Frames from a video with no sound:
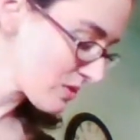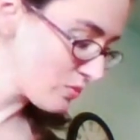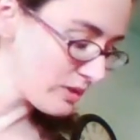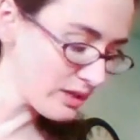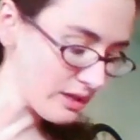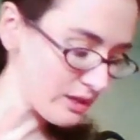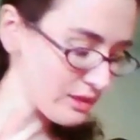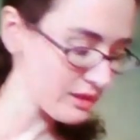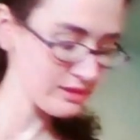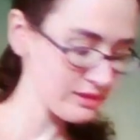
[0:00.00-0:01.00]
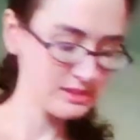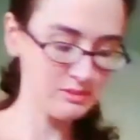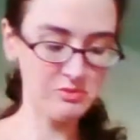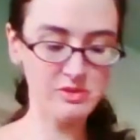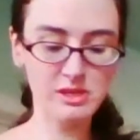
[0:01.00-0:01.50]
with some
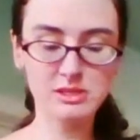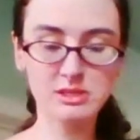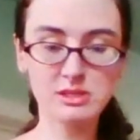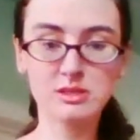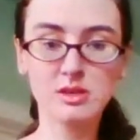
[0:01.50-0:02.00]
of this